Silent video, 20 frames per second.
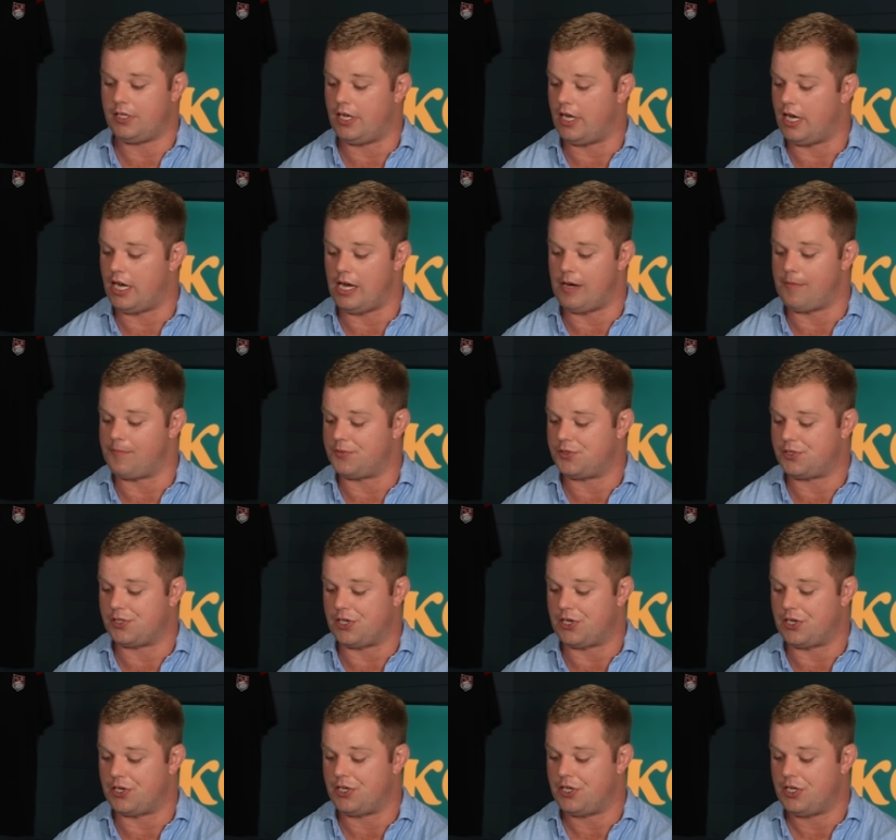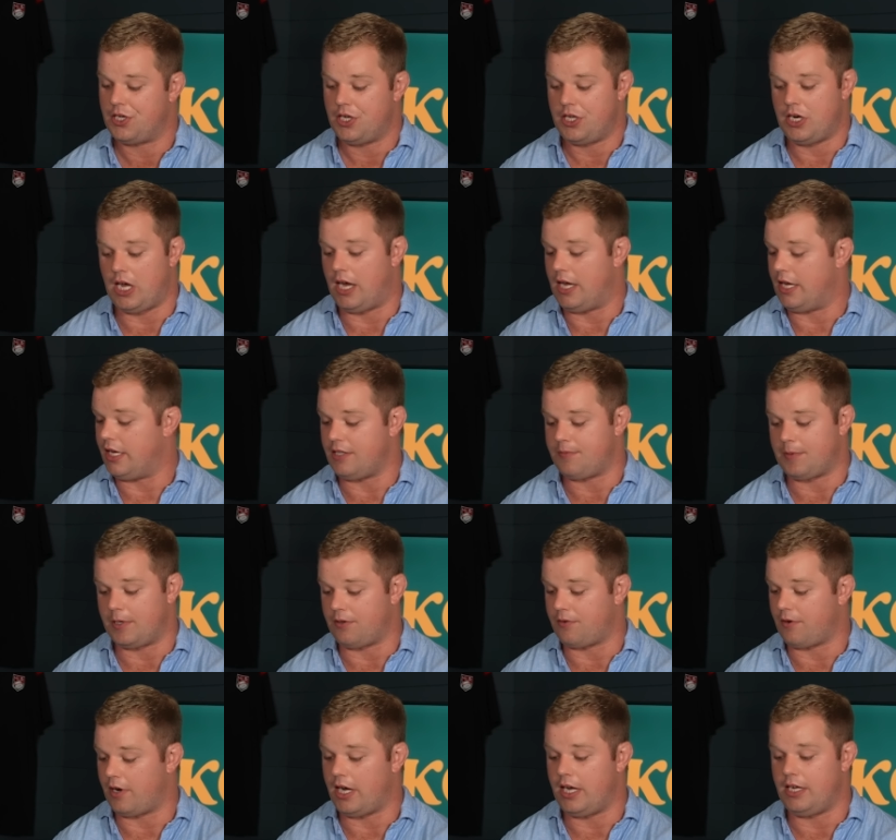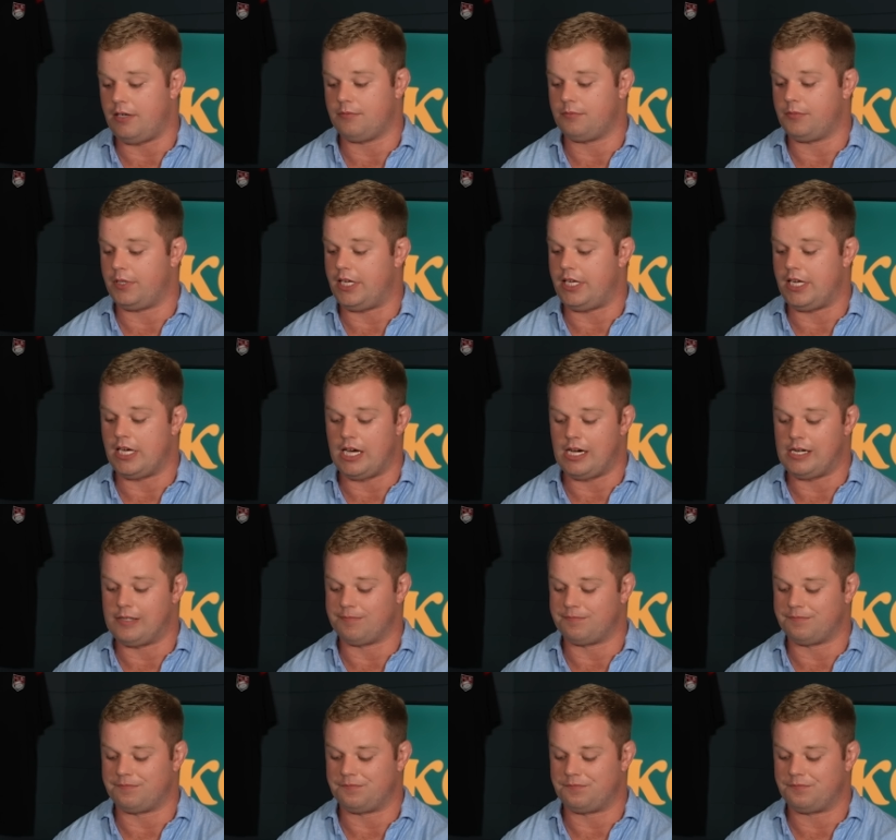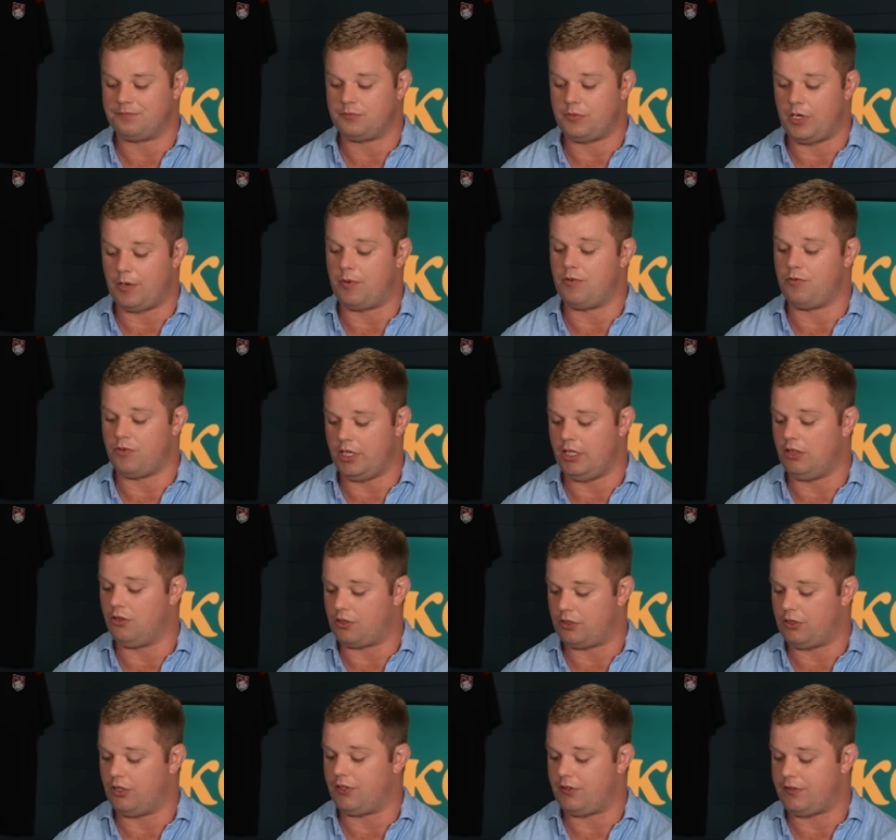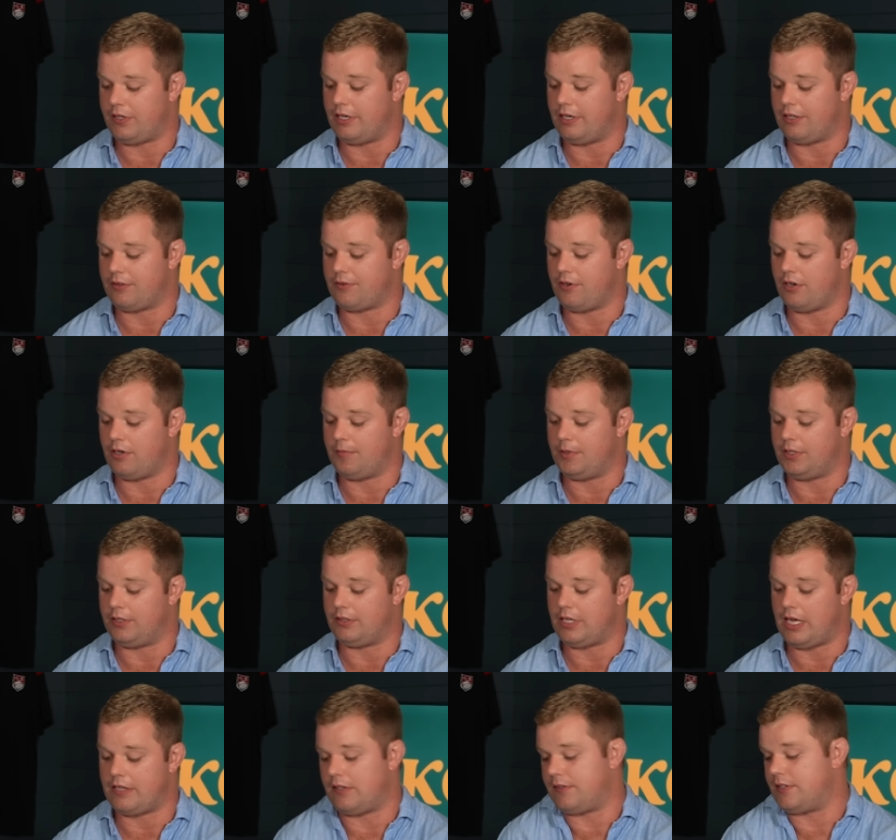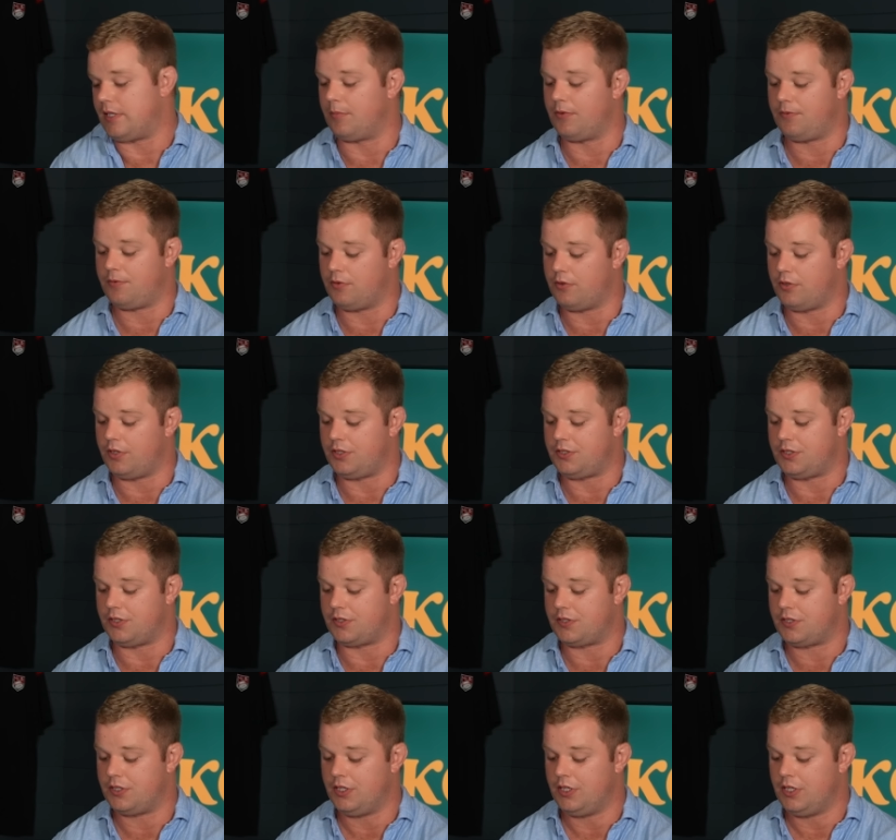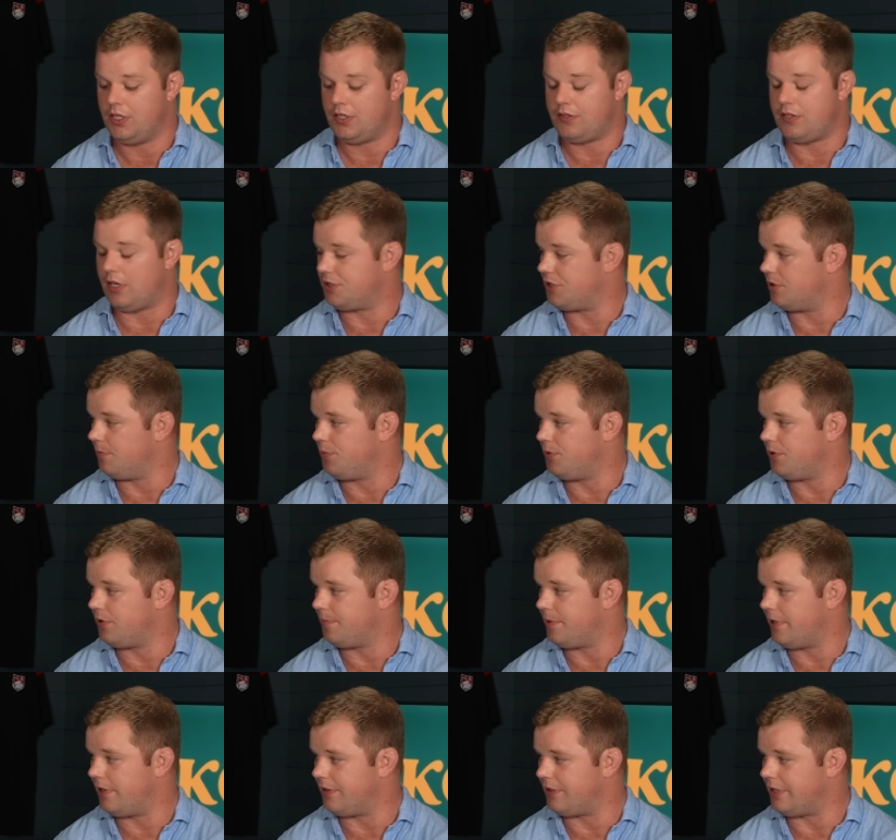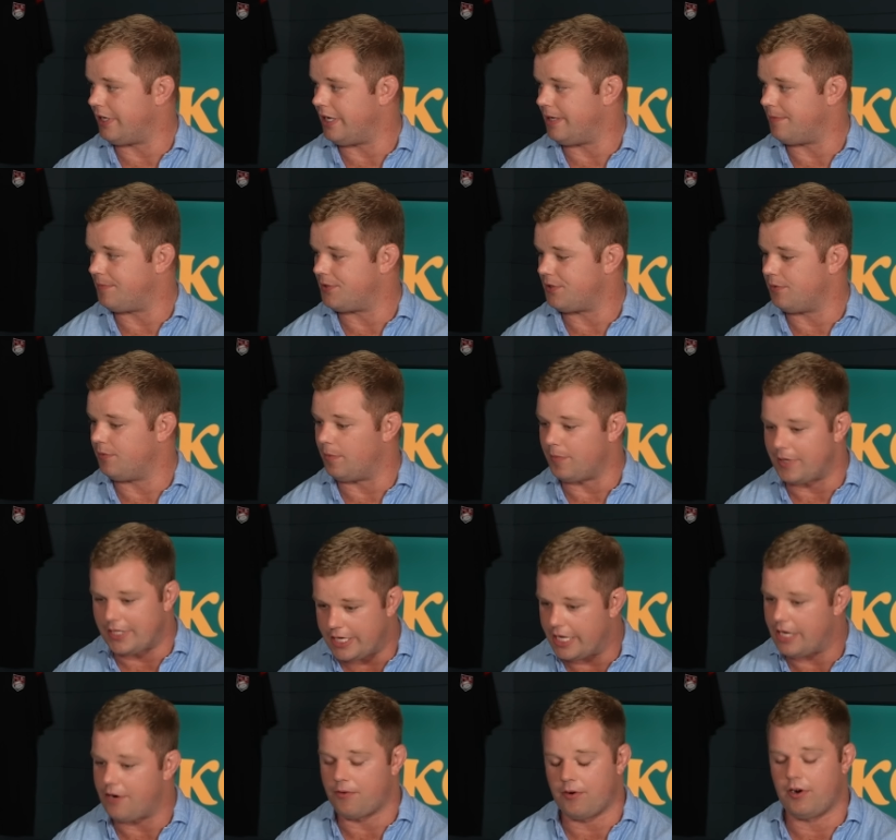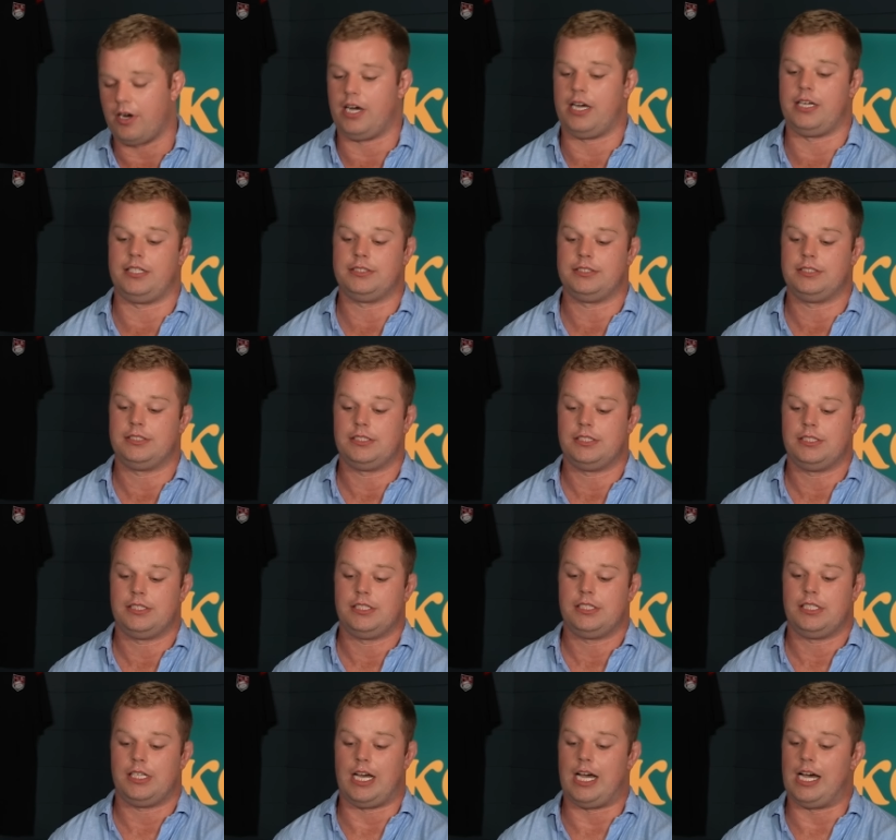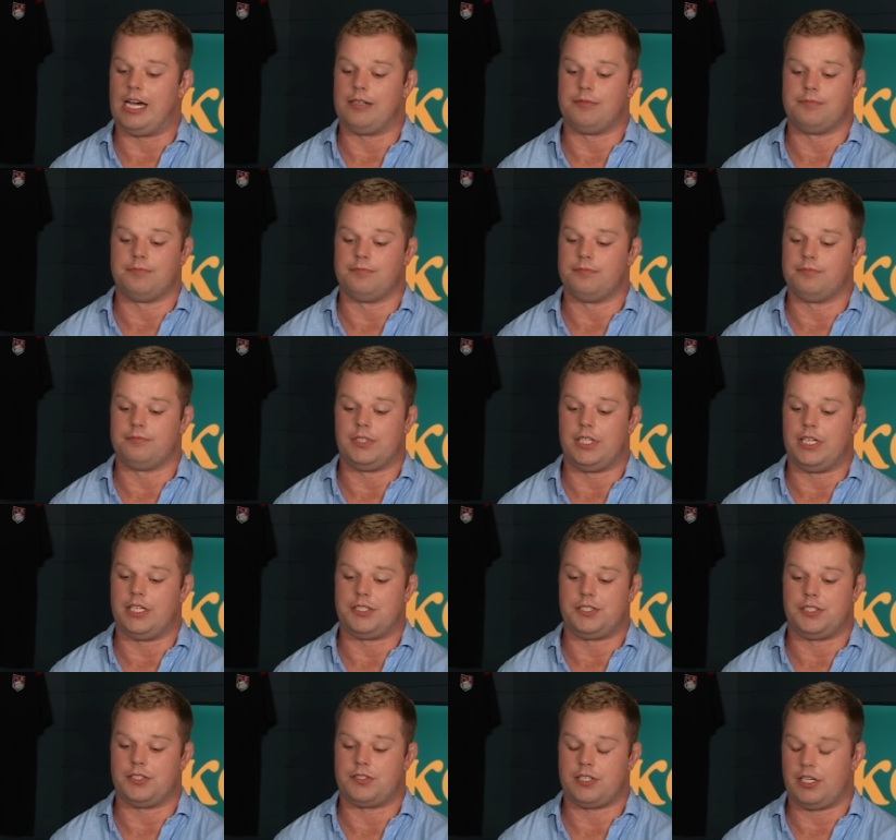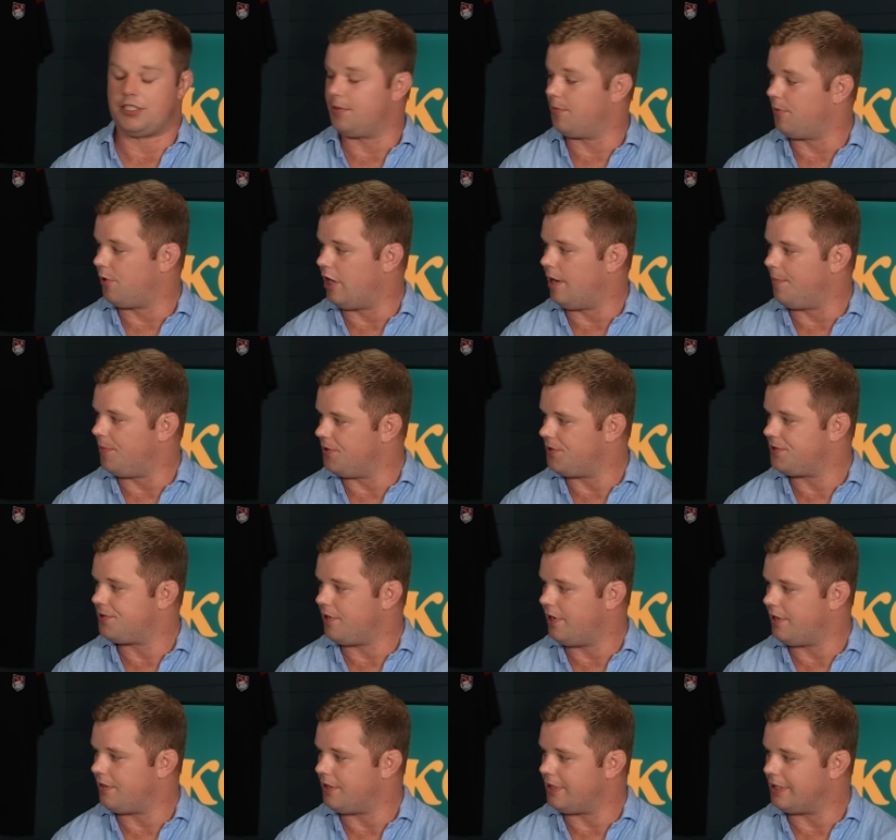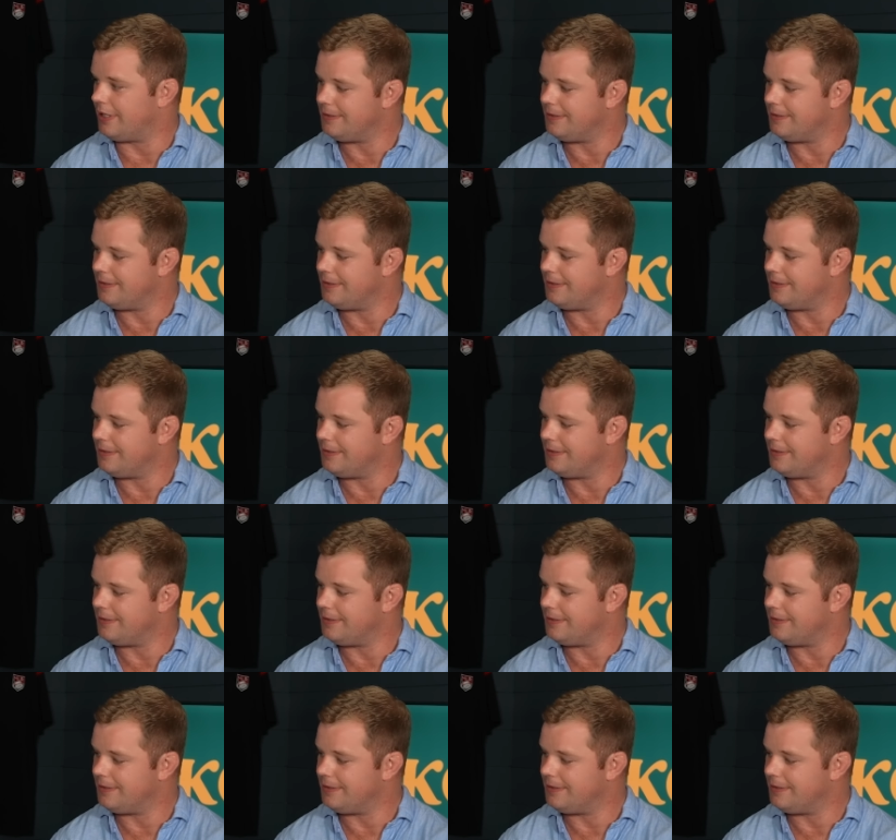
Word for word: Um, so no, he's been great. We um, we, we really look closely at our scrum, and as I said before, it's just such an important part of the game. So when we get it right, um, it's just such a morale booster, I think.